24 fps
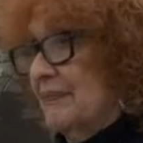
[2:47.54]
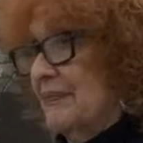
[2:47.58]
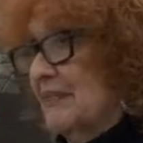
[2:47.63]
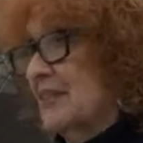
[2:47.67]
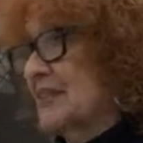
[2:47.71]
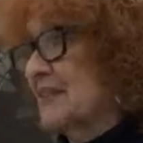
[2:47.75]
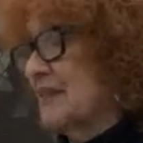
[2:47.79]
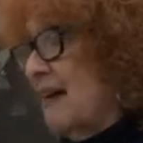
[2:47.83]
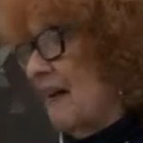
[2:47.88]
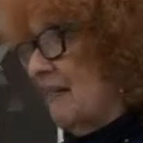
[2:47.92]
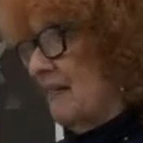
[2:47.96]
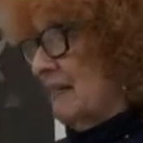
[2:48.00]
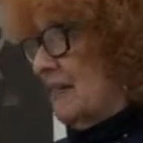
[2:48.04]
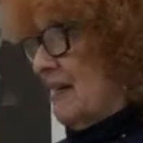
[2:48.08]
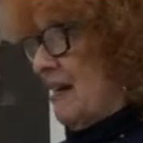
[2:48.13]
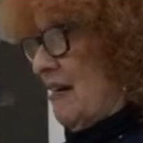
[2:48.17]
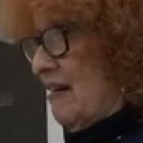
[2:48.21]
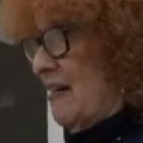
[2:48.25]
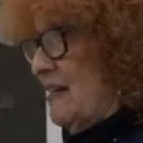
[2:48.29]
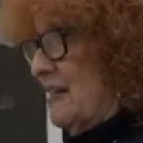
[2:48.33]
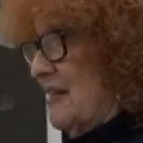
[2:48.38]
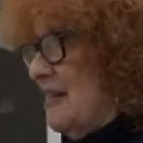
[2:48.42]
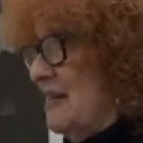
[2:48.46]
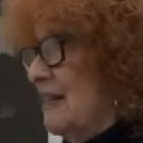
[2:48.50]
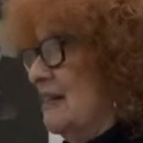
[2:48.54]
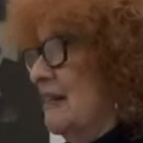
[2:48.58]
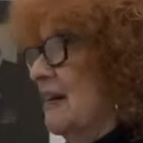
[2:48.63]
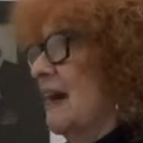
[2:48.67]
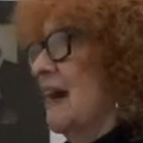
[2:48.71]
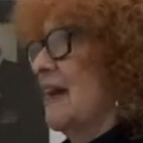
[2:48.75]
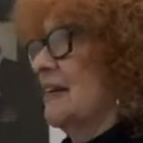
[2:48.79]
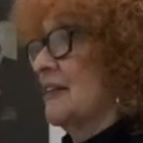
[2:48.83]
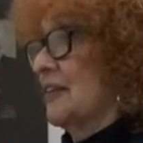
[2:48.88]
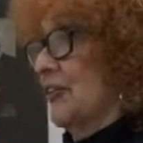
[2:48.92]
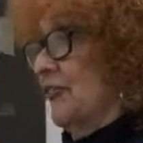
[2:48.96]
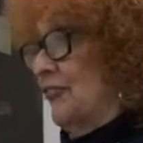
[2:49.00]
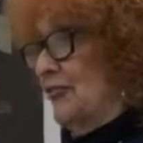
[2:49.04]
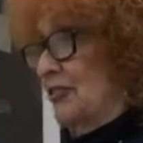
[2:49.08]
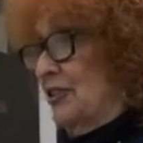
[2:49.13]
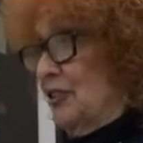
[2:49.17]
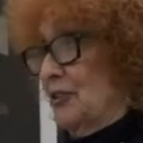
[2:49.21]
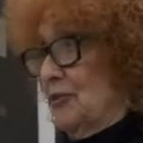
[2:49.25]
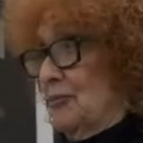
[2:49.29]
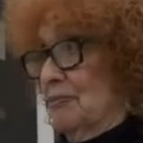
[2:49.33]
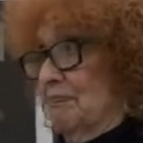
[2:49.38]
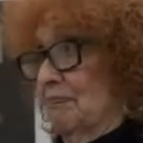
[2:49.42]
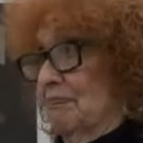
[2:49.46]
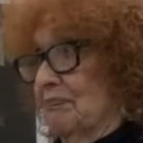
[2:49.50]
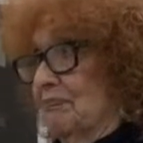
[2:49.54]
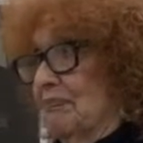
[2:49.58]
the Solidarity and the film.